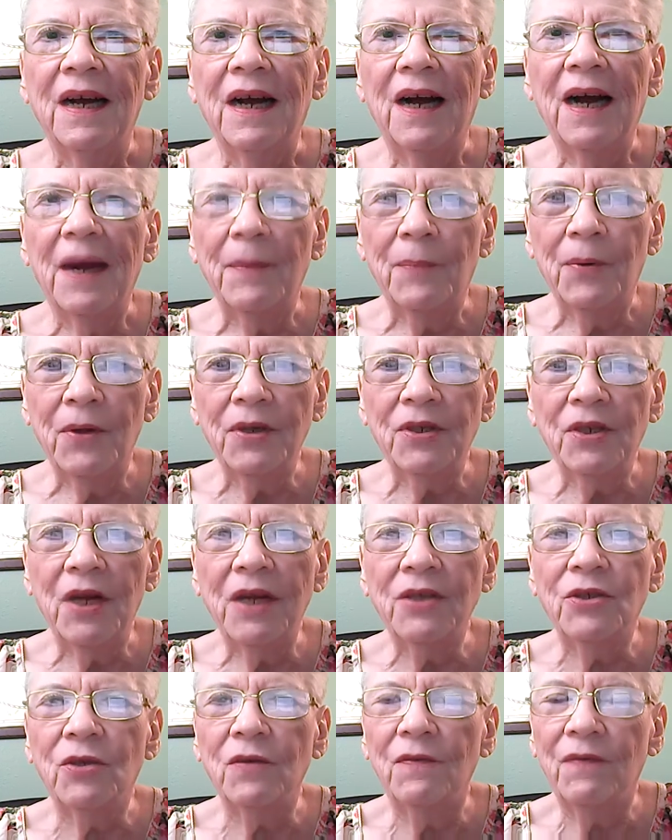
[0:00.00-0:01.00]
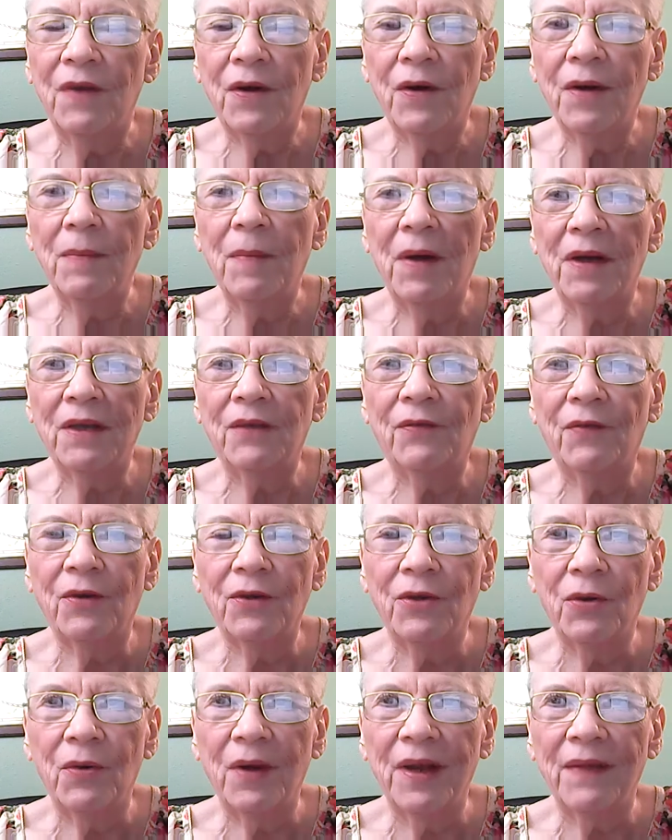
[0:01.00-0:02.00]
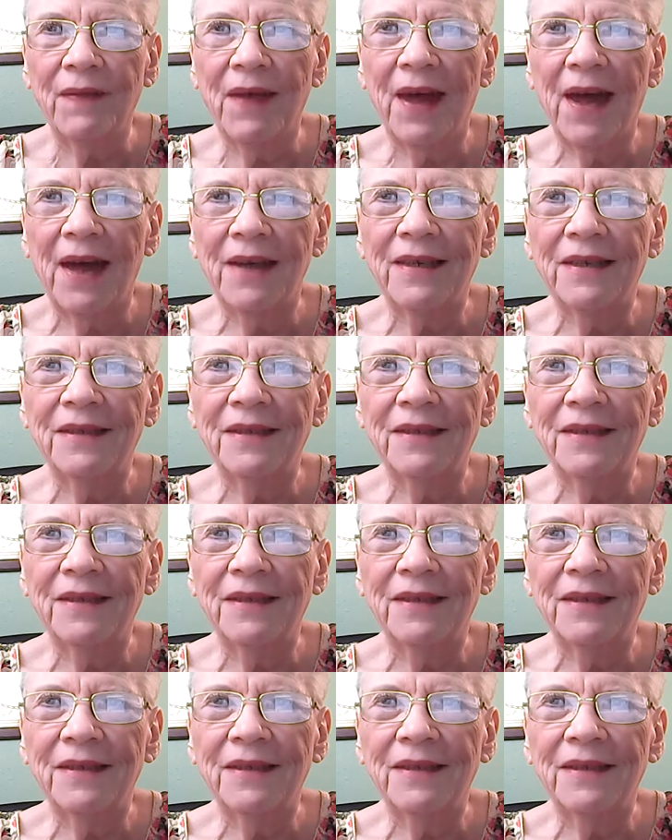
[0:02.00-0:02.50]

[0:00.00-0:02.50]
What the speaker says: I appreciate you very much for doing that.